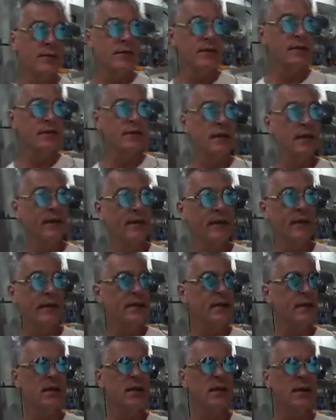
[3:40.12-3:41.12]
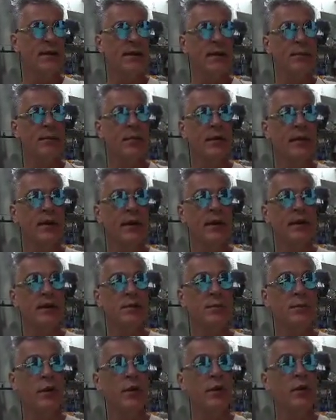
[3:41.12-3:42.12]
this stuff, and he says they
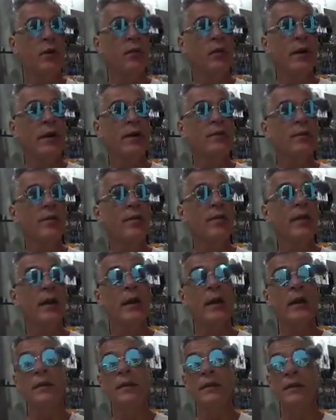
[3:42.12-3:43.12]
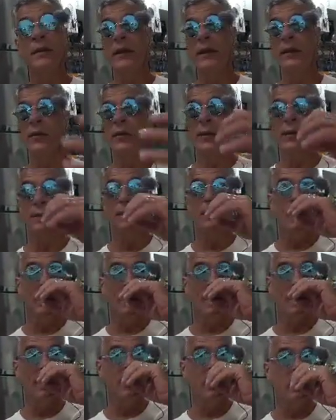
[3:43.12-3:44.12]
just put it on way too thick. Now I know they put a
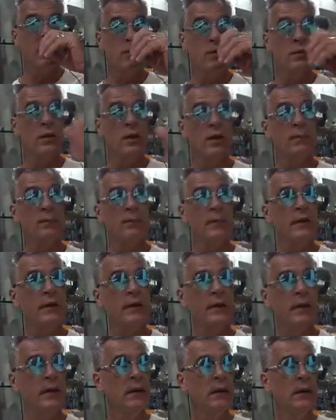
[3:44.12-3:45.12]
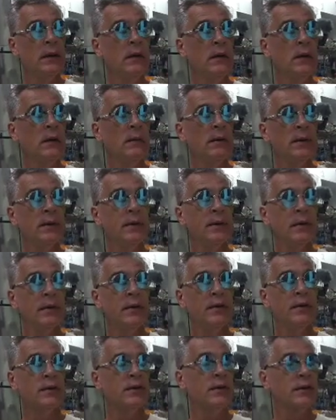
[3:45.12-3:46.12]
lot of coats on, but
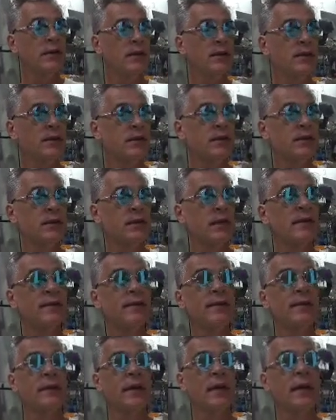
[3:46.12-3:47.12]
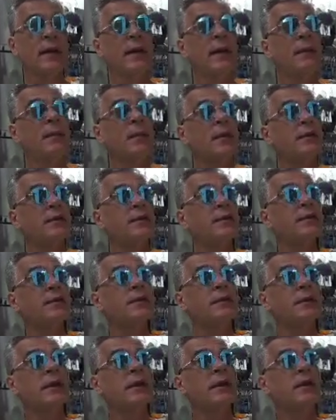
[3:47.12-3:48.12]
you just touch the stuff. And I'm also
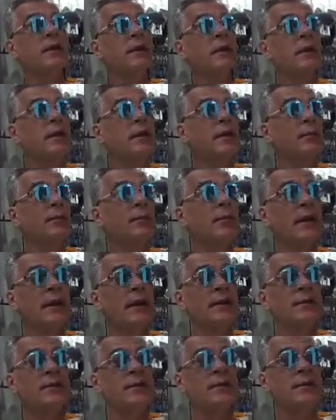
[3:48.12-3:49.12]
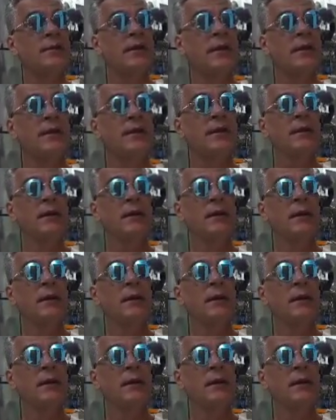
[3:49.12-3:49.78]
seeing on other places that